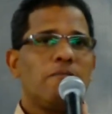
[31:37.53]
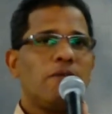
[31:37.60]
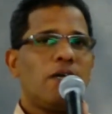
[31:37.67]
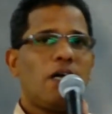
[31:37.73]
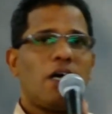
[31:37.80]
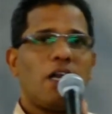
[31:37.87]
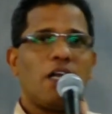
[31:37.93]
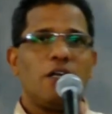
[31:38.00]

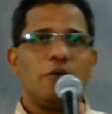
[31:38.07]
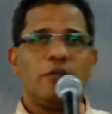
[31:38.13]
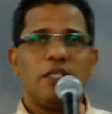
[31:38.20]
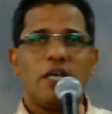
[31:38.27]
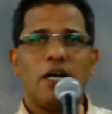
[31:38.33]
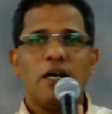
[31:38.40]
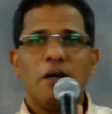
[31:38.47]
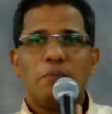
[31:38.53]

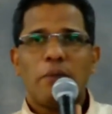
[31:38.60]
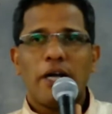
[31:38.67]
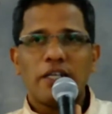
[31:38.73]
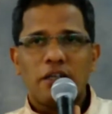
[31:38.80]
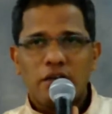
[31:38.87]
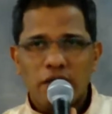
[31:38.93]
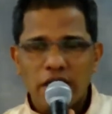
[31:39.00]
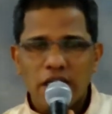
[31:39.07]
Hallelujah. My
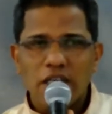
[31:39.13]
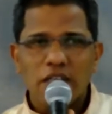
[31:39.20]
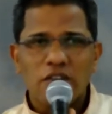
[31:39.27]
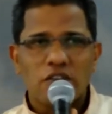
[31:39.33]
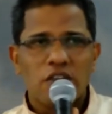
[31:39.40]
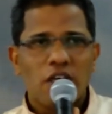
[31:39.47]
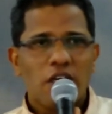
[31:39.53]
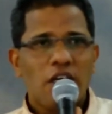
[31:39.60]
grace
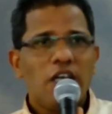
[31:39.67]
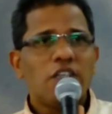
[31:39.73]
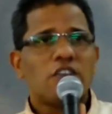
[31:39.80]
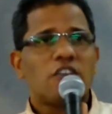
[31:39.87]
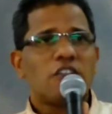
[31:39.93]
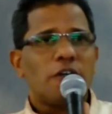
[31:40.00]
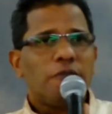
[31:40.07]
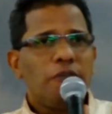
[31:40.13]
is
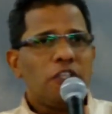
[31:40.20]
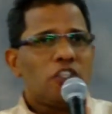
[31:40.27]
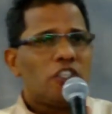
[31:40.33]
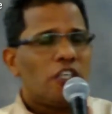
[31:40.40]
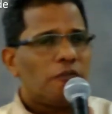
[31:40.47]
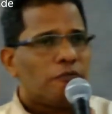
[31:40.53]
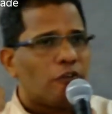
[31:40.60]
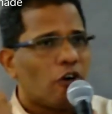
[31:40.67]

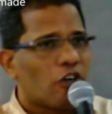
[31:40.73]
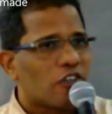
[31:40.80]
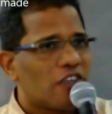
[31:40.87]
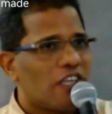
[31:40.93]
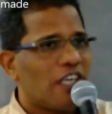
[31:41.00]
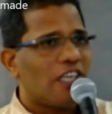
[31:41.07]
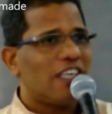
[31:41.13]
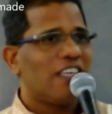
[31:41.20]
sufficient for
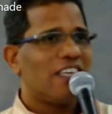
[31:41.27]
thee,